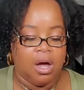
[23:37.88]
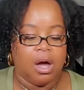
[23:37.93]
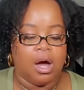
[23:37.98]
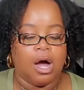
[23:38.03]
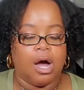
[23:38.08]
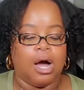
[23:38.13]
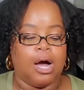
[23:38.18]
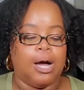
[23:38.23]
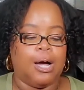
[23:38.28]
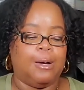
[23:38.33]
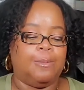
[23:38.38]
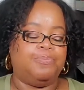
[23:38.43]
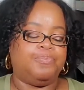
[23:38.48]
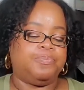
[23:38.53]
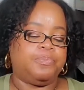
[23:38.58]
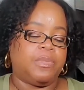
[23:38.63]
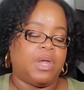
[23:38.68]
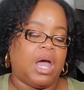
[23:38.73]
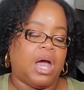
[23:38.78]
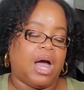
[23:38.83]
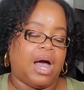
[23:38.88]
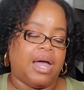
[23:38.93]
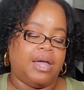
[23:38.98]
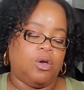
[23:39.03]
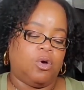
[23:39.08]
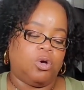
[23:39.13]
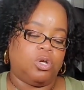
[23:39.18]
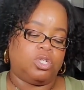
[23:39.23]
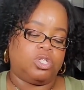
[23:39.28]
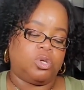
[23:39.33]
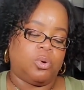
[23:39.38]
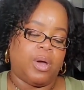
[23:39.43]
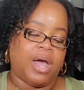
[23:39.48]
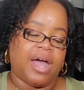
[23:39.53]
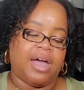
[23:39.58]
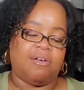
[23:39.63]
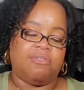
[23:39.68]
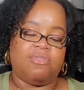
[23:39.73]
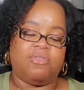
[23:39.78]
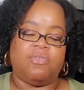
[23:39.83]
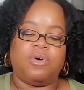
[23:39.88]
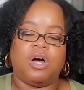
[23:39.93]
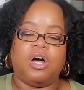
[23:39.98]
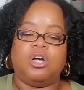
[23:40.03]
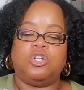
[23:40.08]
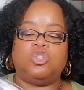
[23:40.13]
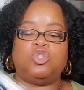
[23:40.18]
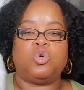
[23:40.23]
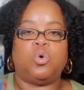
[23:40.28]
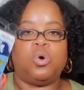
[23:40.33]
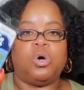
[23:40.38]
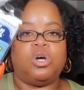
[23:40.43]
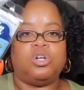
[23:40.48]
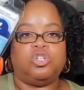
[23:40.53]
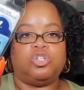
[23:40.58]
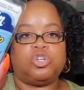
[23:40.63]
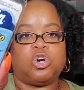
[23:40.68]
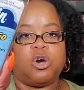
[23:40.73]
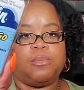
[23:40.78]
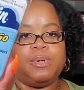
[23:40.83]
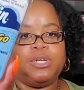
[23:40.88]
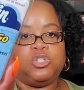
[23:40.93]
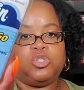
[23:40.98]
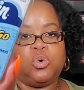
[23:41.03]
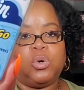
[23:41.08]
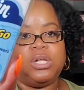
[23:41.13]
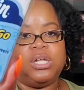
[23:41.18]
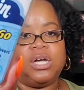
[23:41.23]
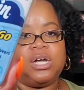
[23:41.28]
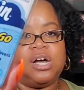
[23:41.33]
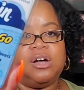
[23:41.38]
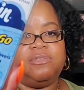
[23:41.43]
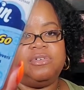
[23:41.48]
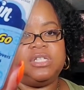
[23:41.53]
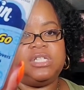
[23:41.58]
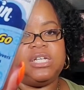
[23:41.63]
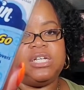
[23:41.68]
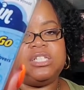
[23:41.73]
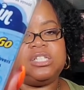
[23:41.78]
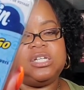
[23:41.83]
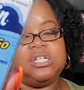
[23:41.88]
I also have Charmin toilet cover seats.